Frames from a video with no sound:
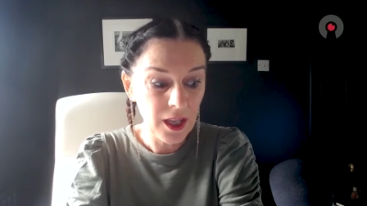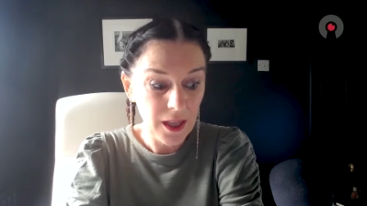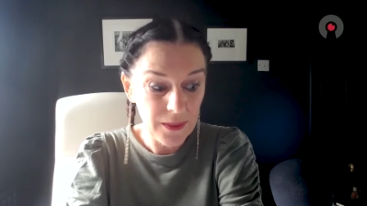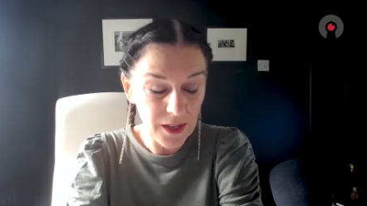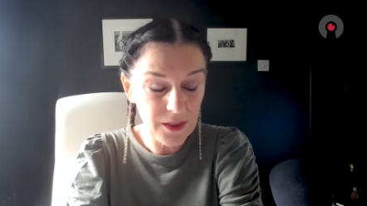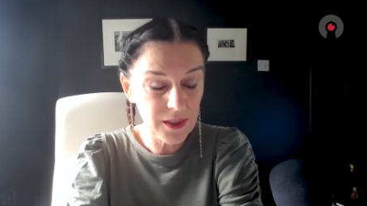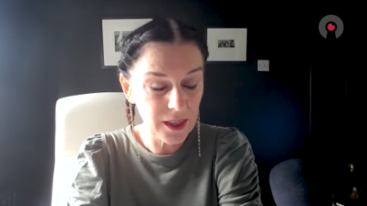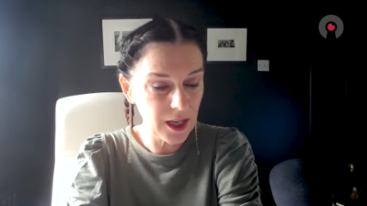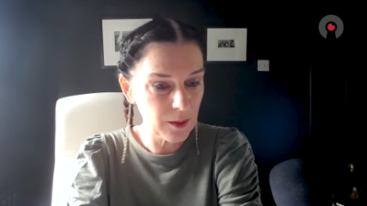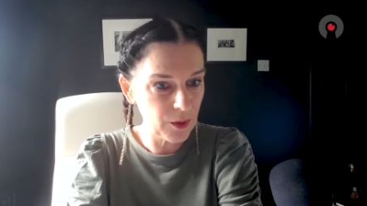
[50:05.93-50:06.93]
And the other thing
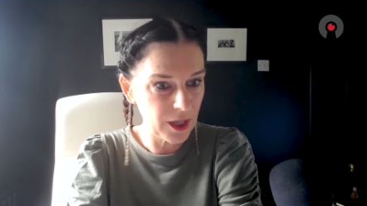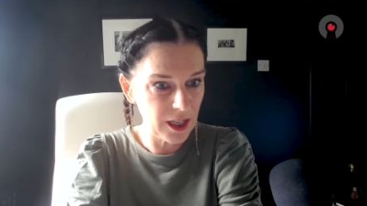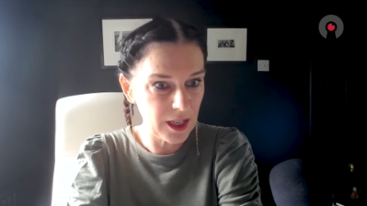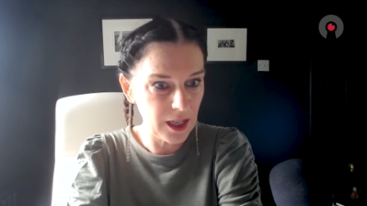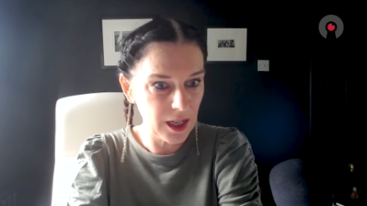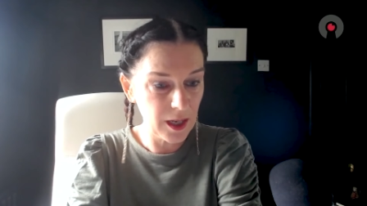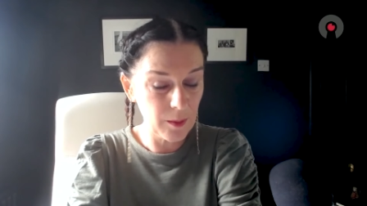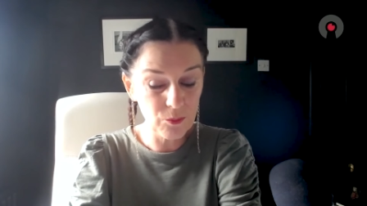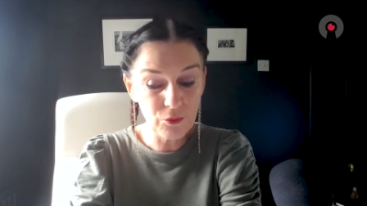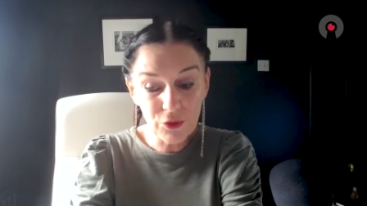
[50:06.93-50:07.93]
that I'm really, um,
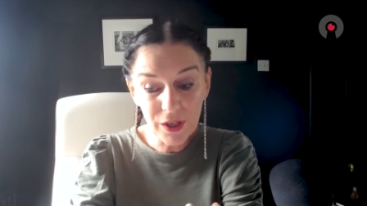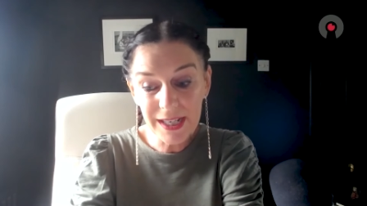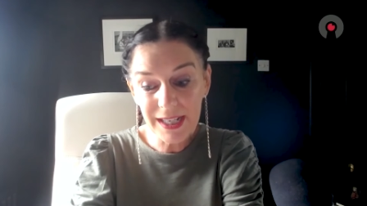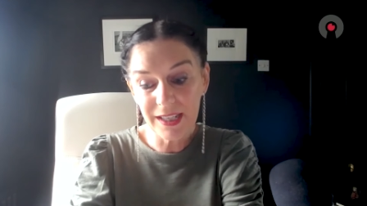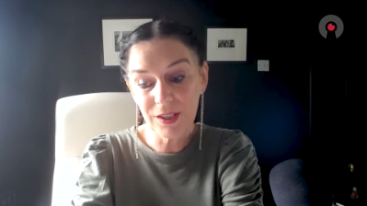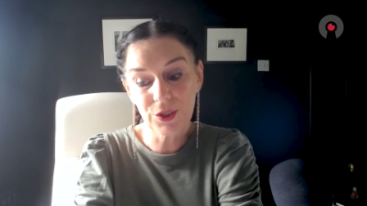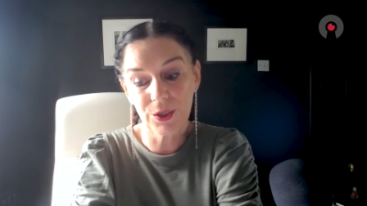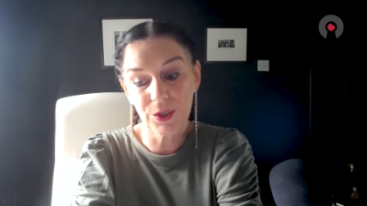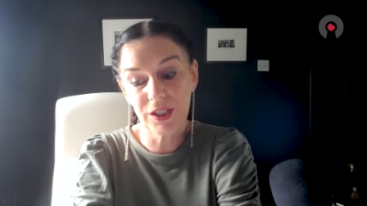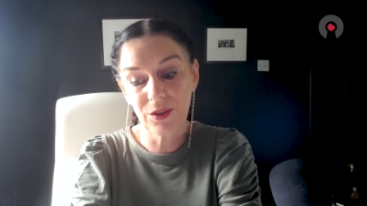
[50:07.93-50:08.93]
really enjoy
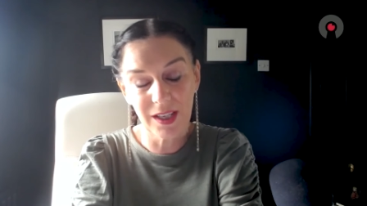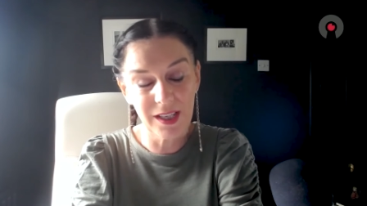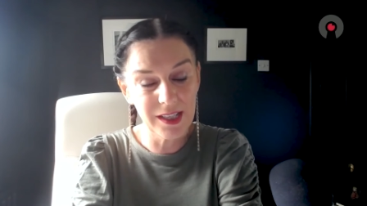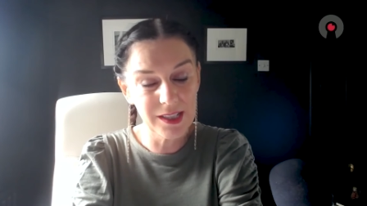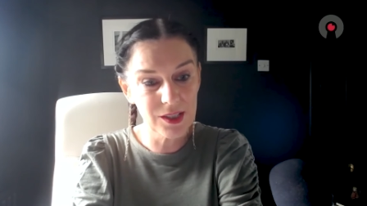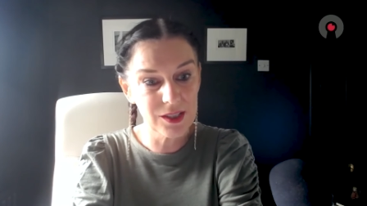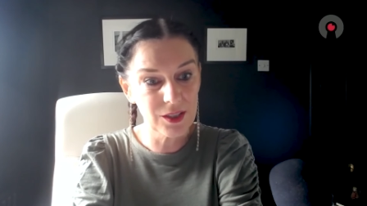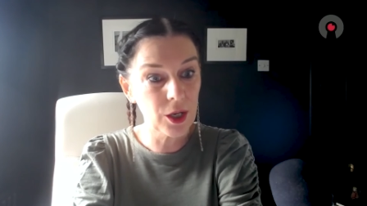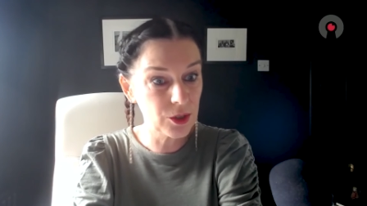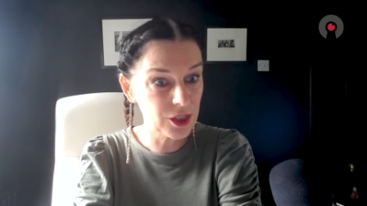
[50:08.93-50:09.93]
doing is
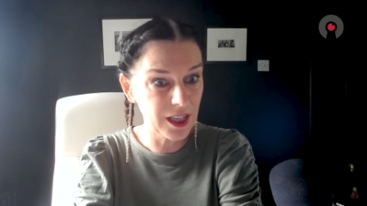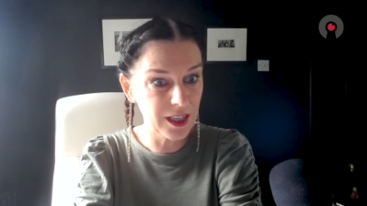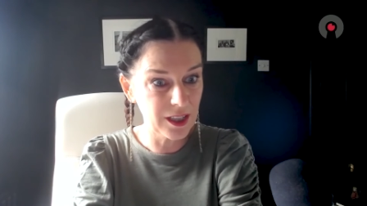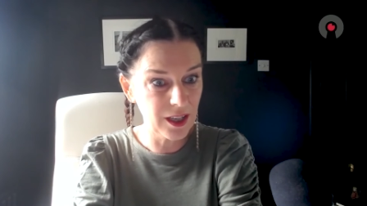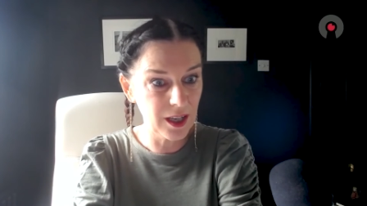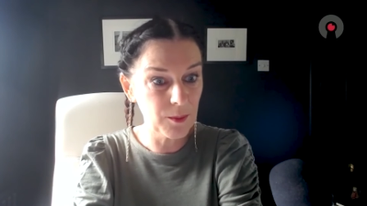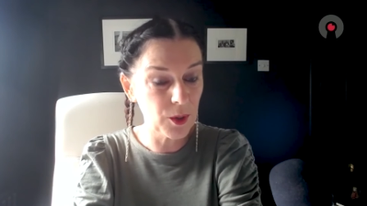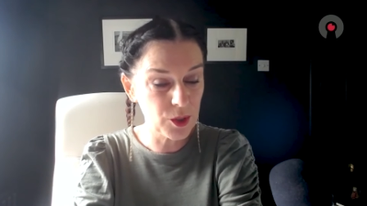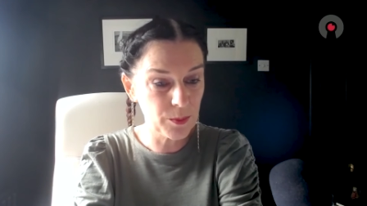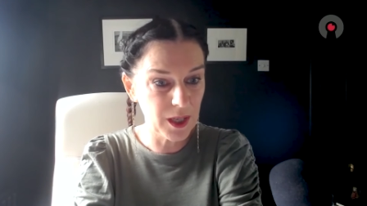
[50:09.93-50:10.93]
coaching um,
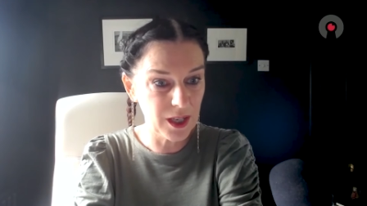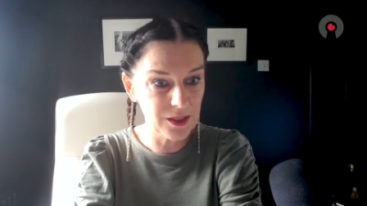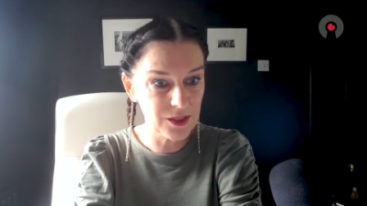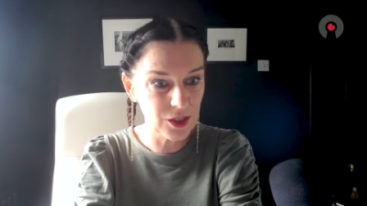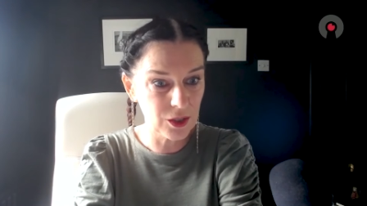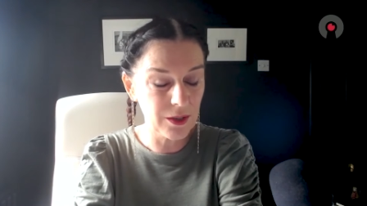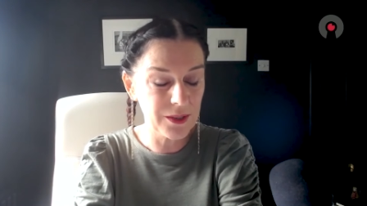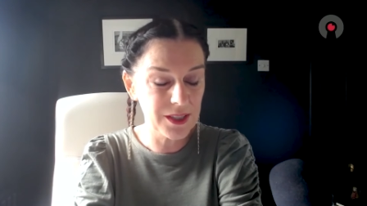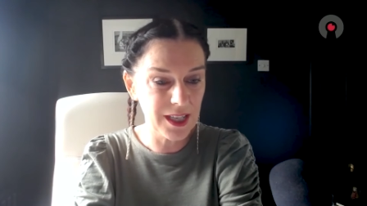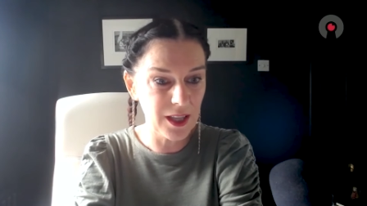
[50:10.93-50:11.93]
entrepreneurs to grow and
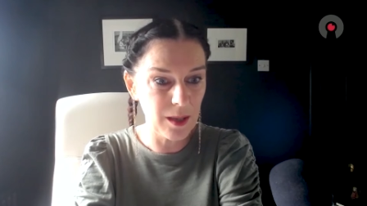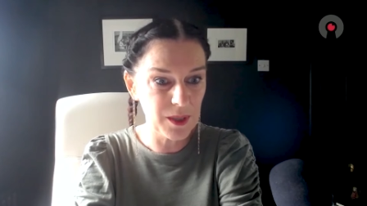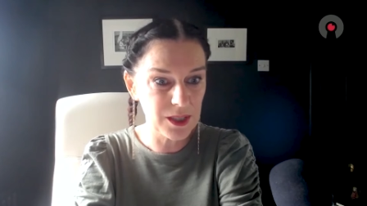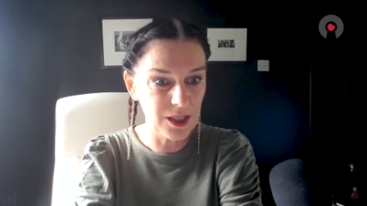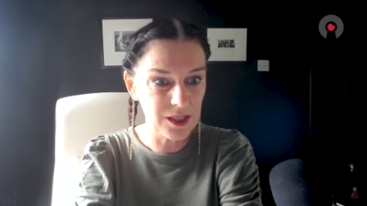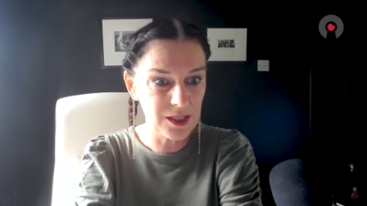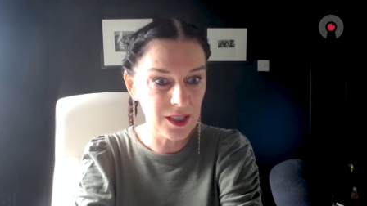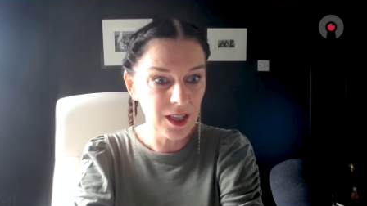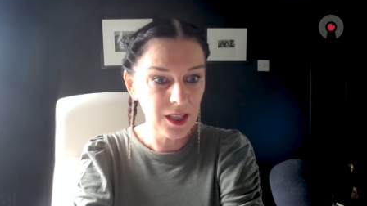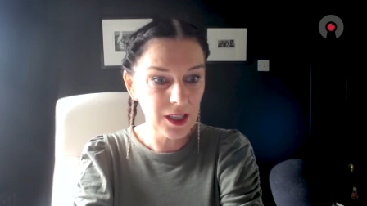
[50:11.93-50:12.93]
scale their business.
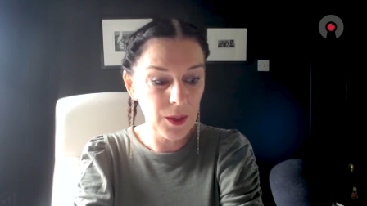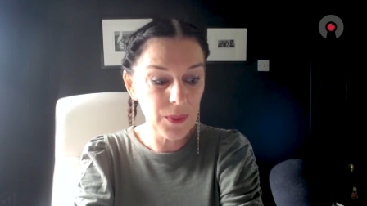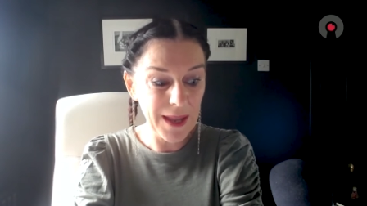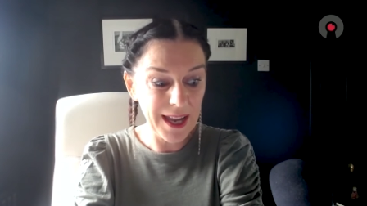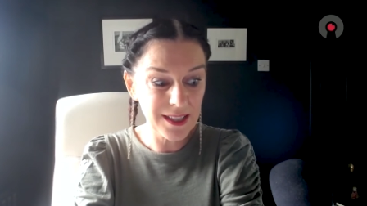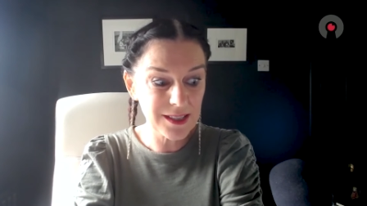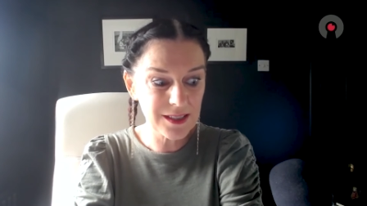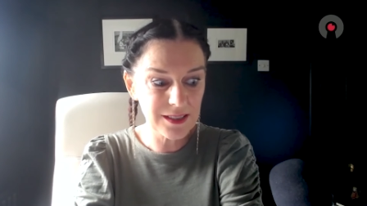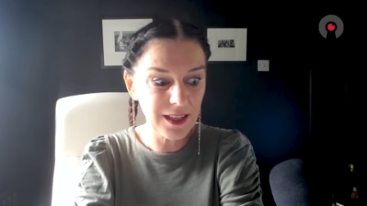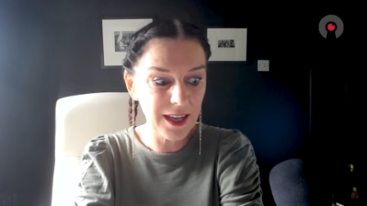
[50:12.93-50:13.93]
You know, that's,
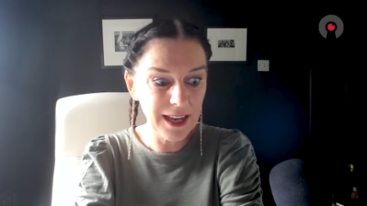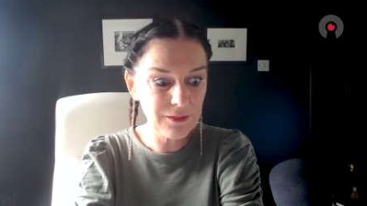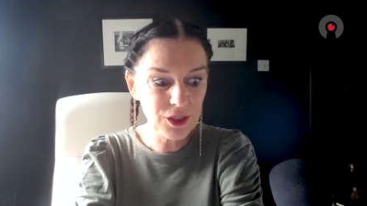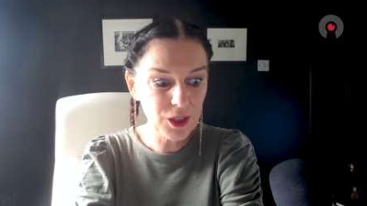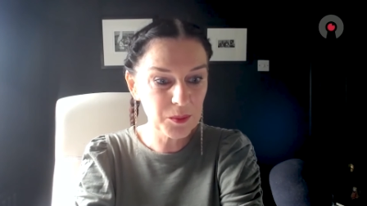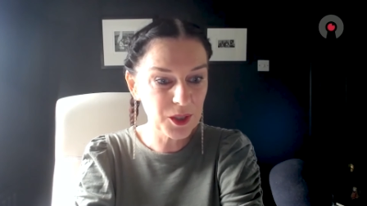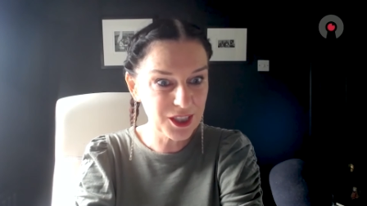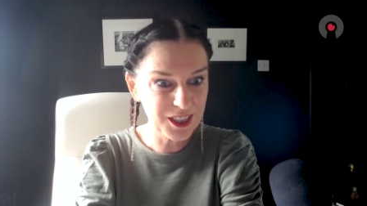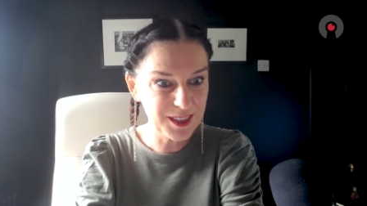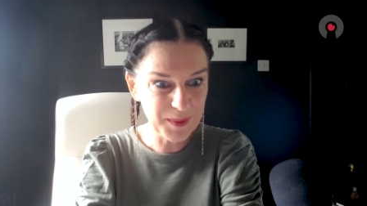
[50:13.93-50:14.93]
I have so much
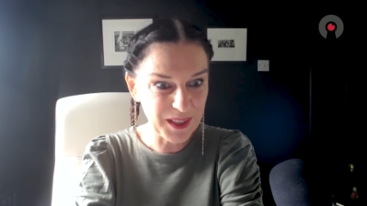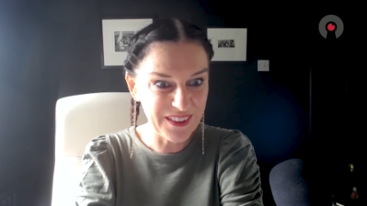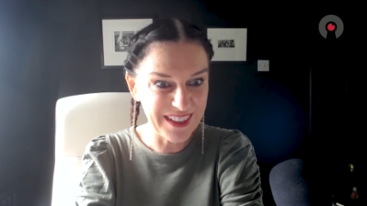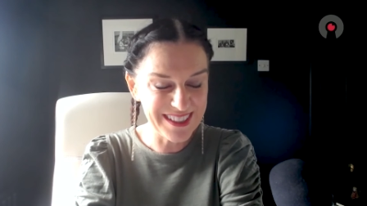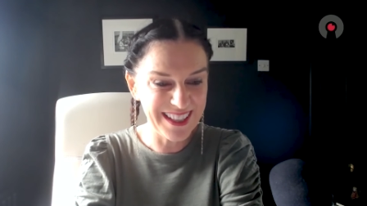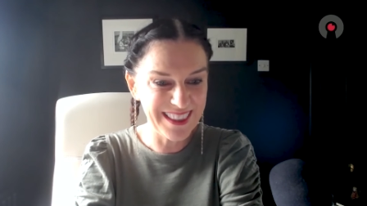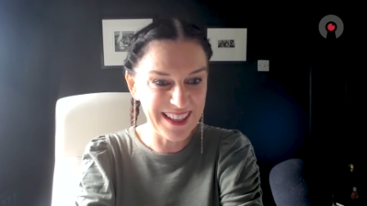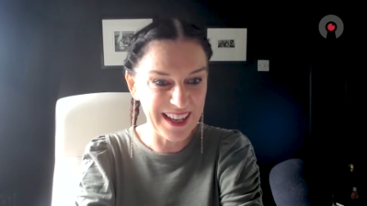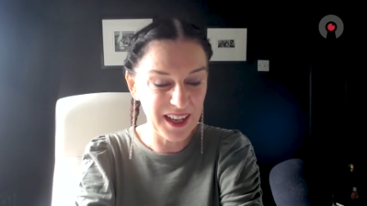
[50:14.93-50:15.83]
experience in that.